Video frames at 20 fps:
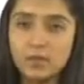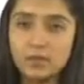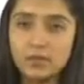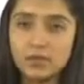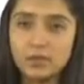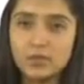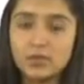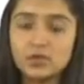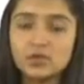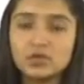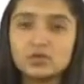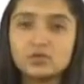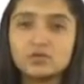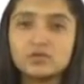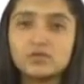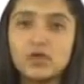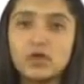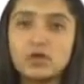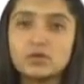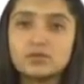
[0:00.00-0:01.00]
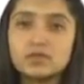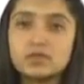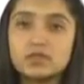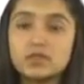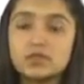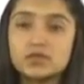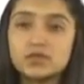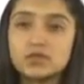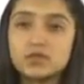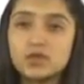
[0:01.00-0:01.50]
Proposal forms,
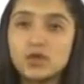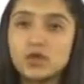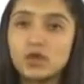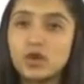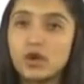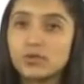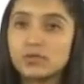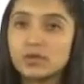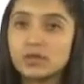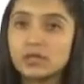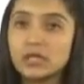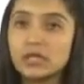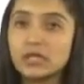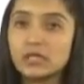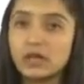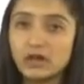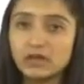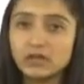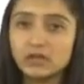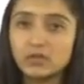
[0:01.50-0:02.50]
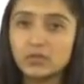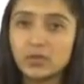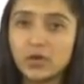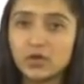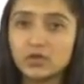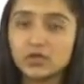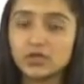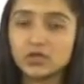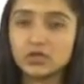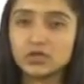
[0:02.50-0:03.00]
so common in other
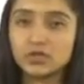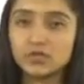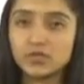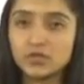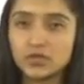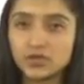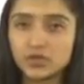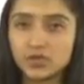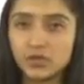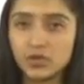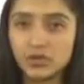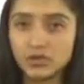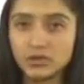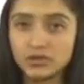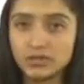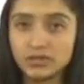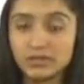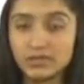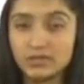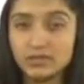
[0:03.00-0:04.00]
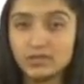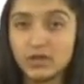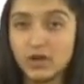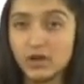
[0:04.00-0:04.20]
branches of insurances,